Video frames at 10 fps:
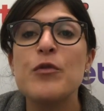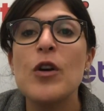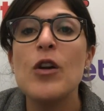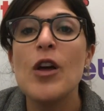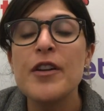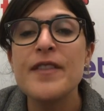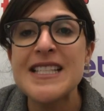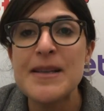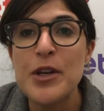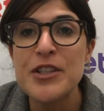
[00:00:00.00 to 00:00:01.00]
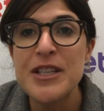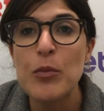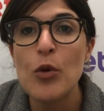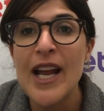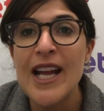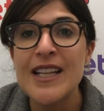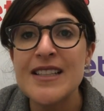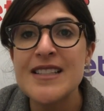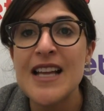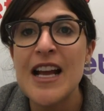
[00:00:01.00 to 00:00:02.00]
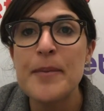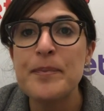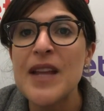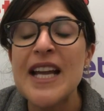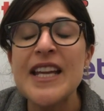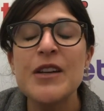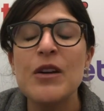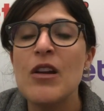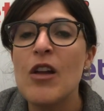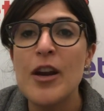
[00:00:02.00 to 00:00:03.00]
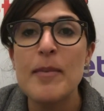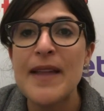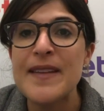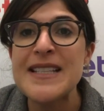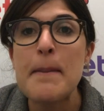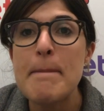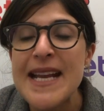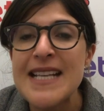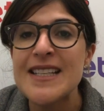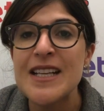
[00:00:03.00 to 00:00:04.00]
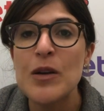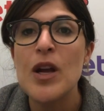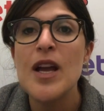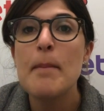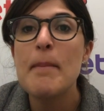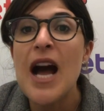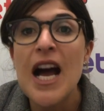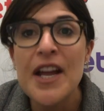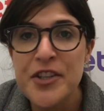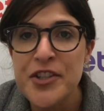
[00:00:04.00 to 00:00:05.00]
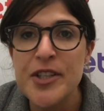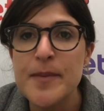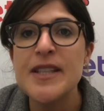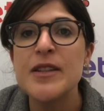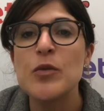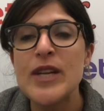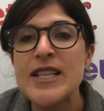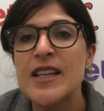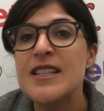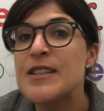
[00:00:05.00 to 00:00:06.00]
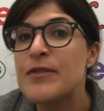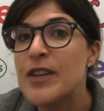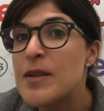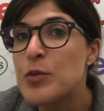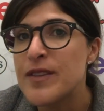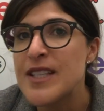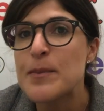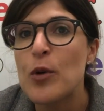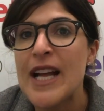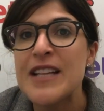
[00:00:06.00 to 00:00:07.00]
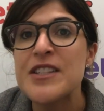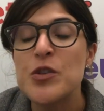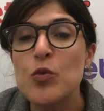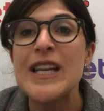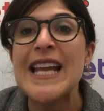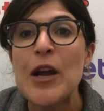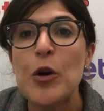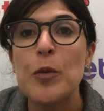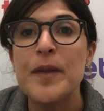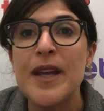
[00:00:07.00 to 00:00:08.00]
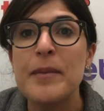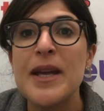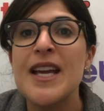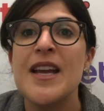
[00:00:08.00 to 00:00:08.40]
For a lot of these emerging brands, I hear a lot about these amazing partnerships that the retailers develop with these brands to really help them